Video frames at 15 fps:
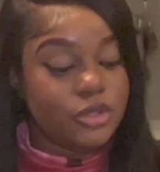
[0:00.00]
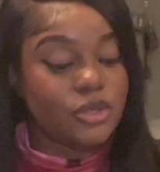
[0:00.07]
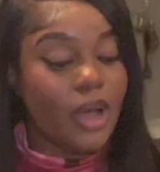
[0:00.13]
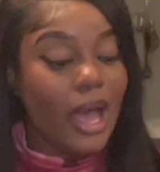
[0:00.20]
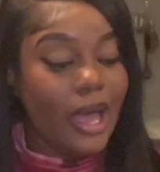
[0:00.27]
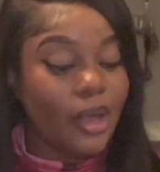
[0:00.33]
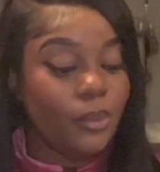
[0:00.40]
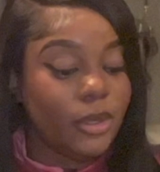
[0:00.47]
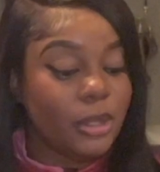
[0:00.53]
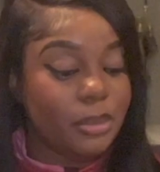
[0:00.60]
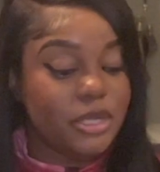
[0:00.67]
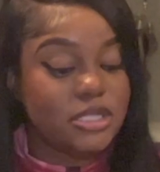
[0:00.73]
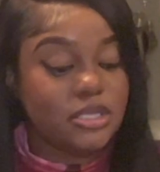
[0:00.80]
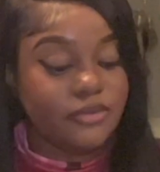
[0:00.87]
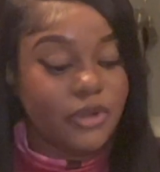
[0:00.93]
So I wanna
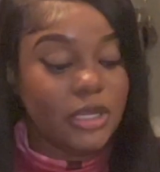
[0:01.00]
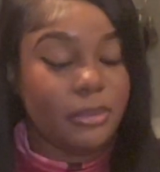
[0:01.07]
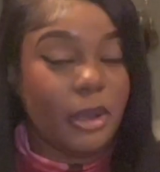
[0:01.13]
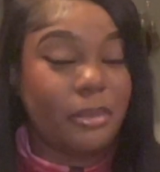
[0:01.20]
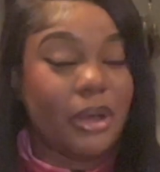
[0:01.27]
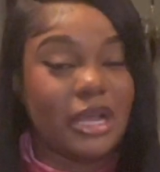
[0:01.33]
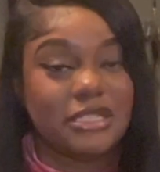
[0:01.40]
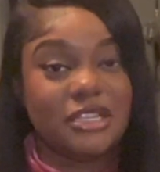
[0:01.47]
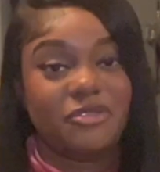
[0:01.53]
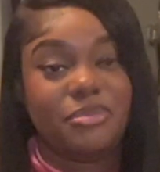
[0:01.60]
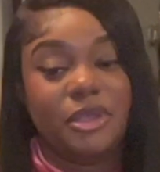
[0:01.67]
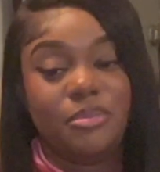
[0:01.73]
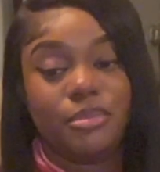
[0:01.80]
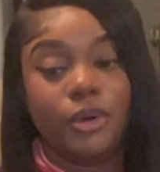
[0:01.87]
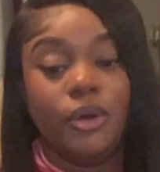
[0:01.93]
be surrounded by positive
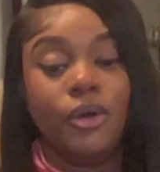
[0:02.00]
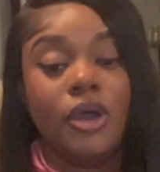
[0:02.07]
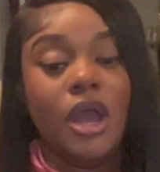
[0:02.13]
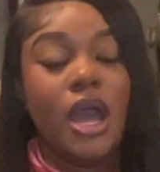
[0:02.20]
people.